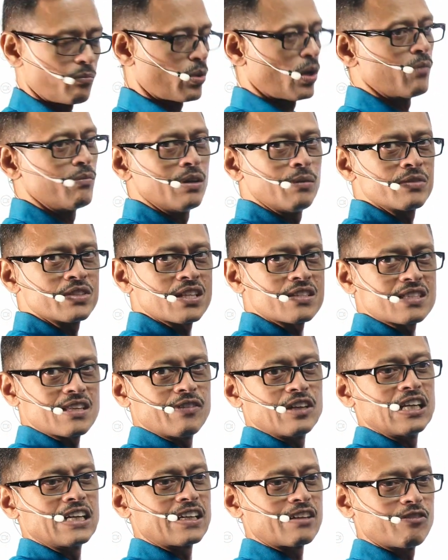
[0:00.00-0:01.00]
Problem is a
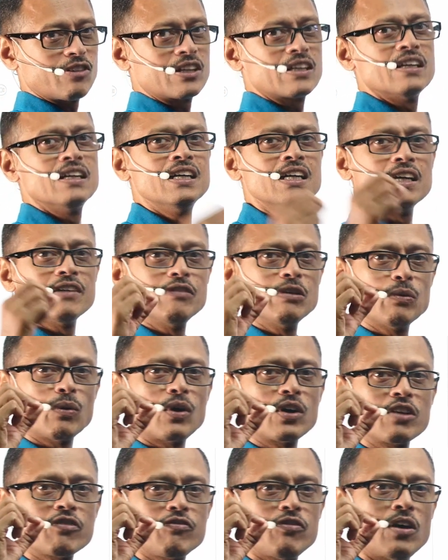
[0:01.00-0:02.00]
seven-letter word. We
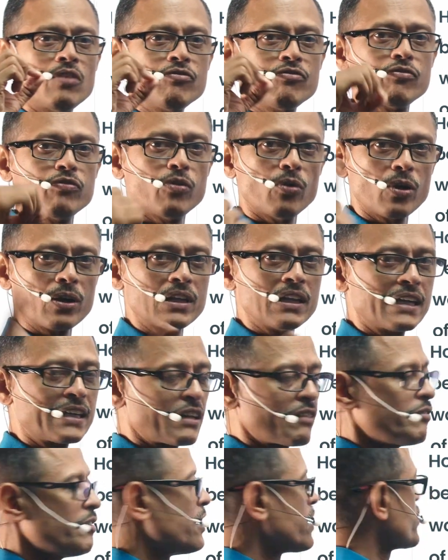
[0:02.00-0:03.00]
want to form
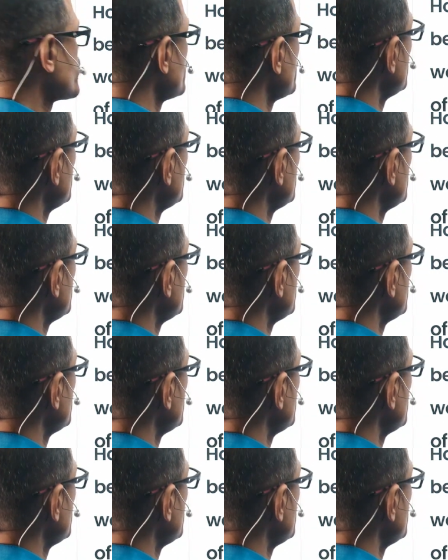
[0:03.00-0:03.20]
four-letter words